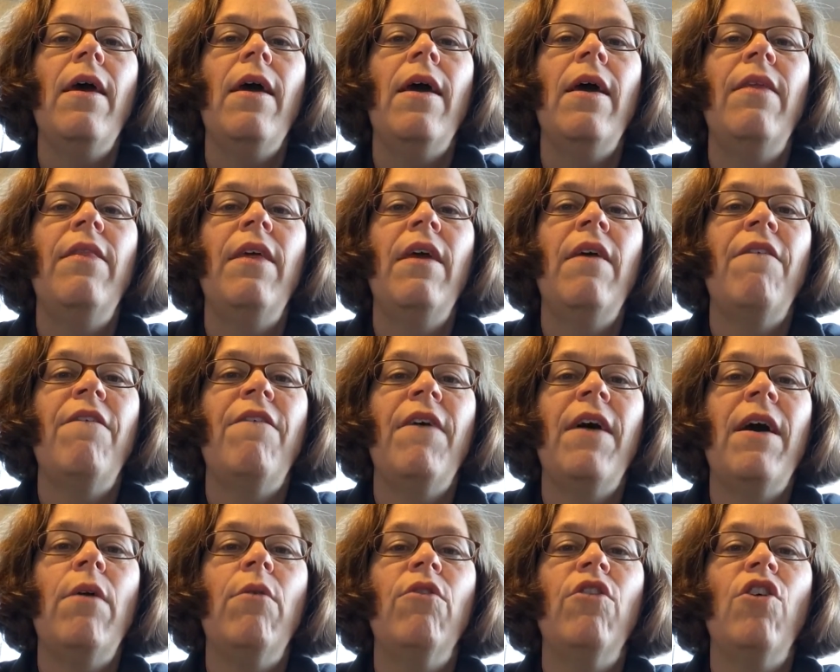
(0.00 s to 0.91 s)
and they
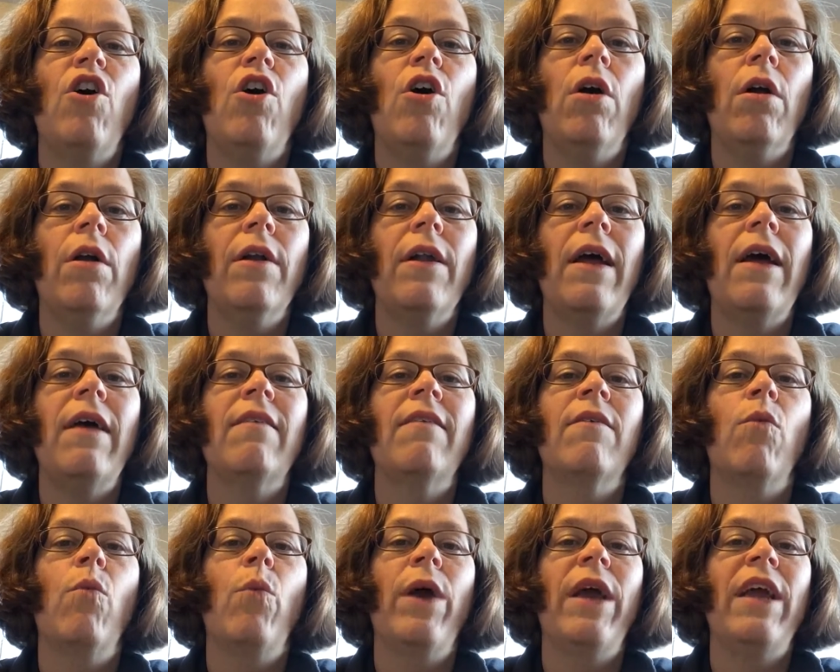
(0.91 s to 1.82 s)
found art
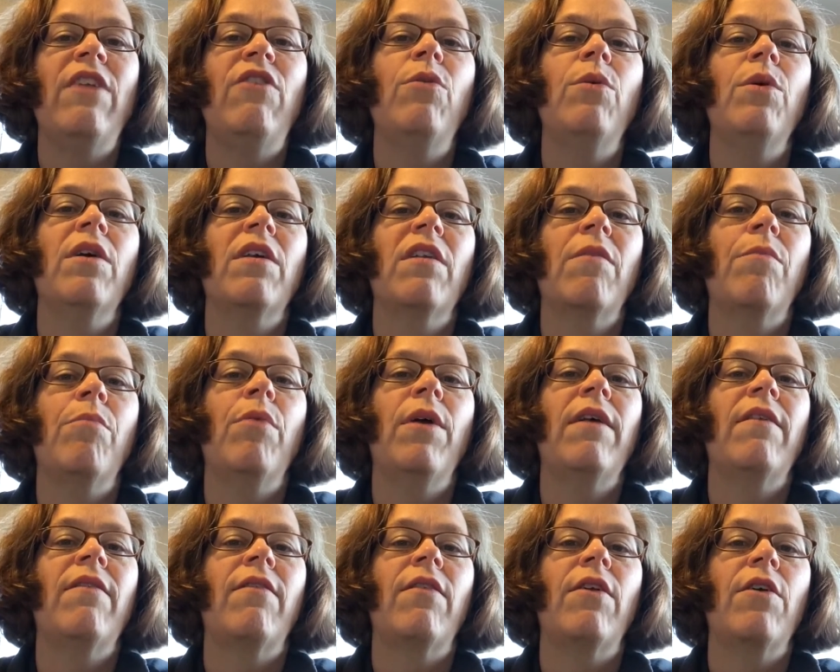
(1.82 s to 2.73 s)
as a way to
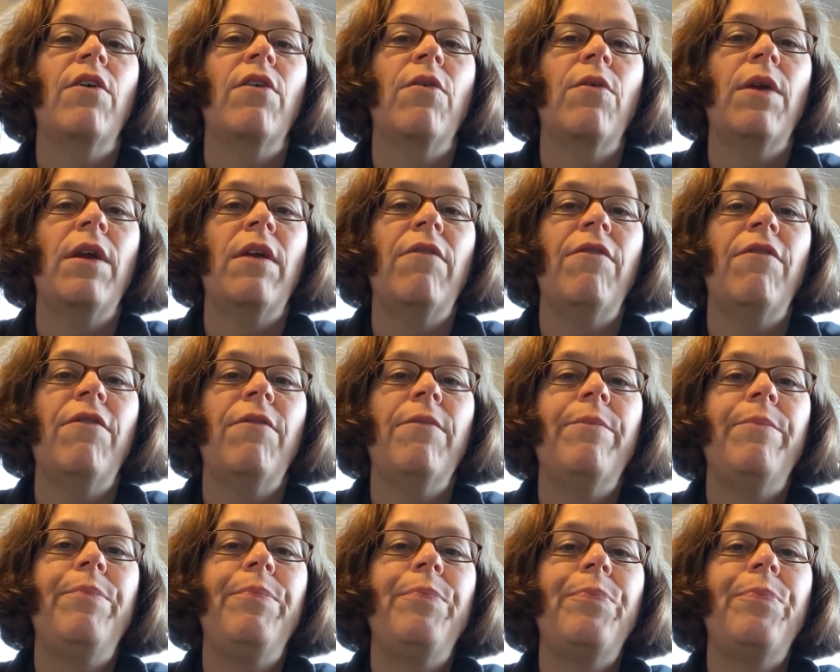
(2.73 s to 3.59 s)
express their grief.